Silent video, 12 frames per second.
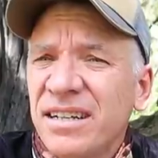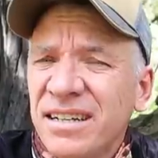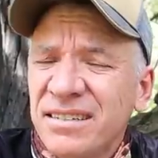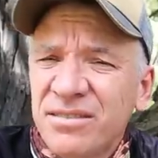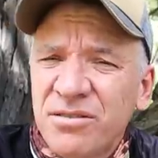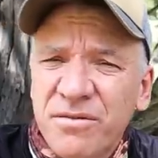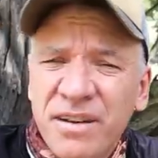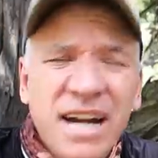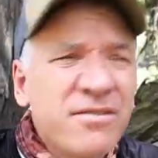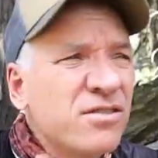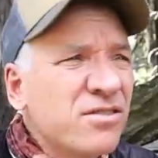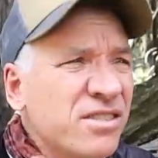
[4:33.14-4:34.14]
uh,
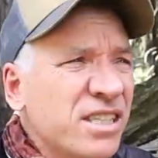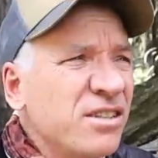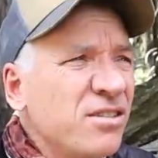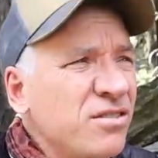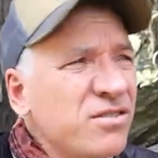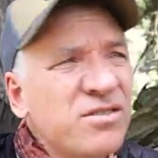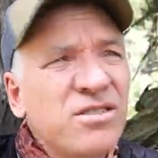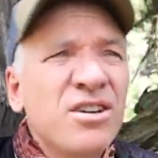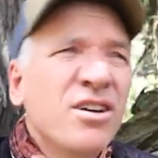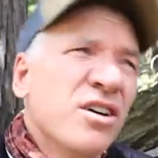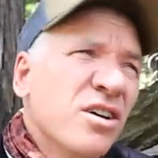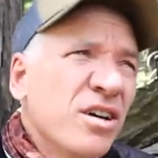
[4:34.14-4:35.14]
survival skills,
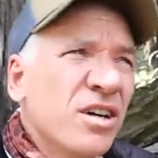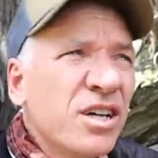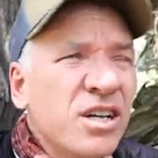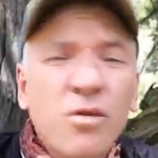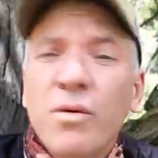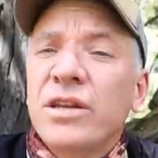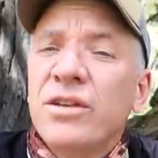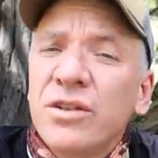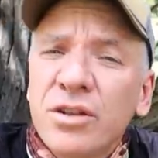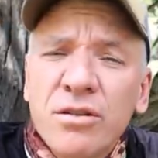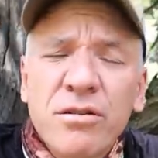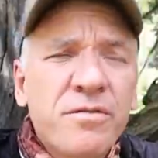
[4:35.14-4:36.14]
you know, what to
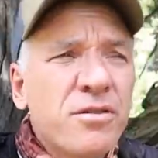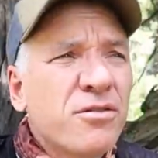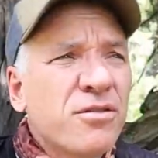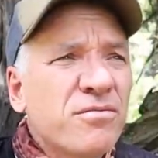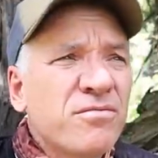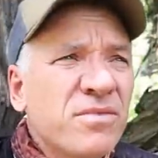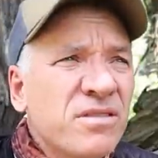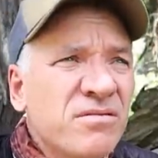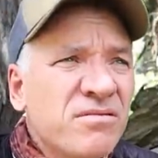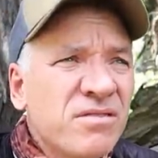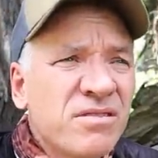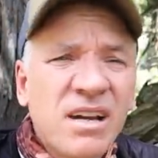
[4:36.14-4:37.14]
do if you were
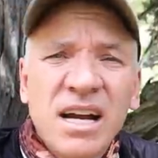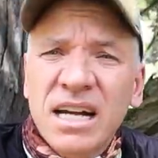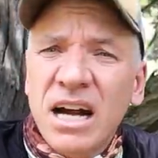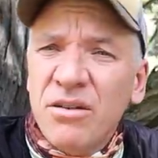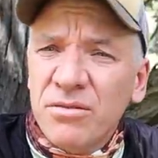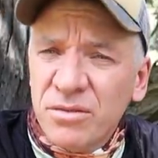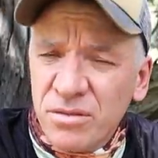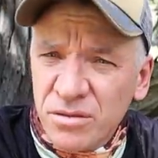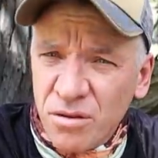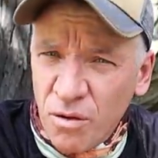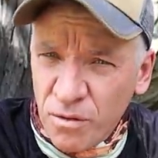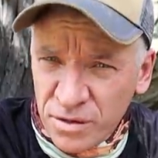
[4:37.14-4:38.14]
stuck out
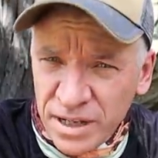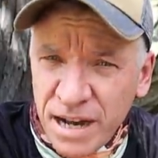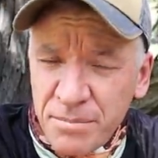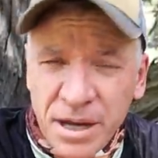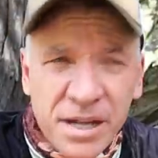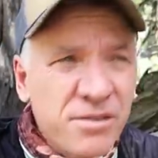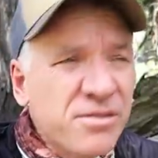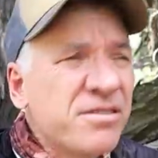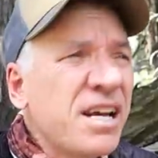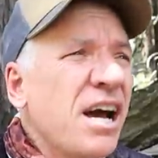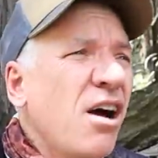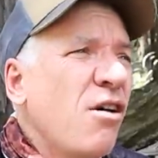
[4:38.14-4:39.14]
overnight by
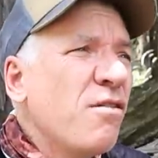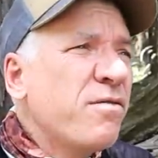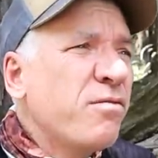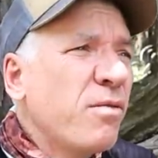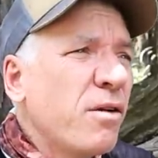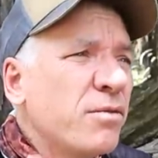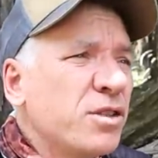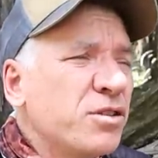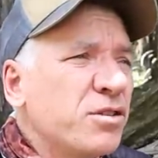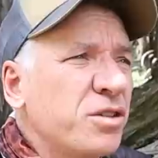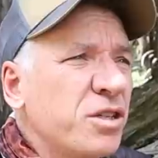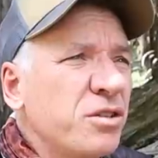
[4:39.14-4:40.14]
yourself, what would
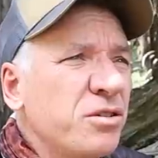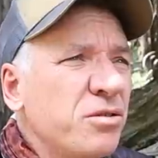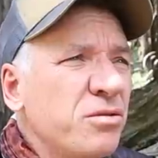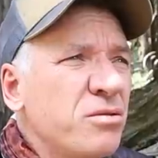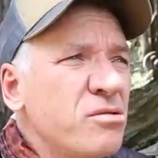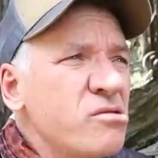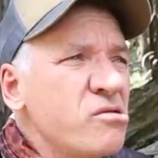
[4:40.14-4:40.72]
you do,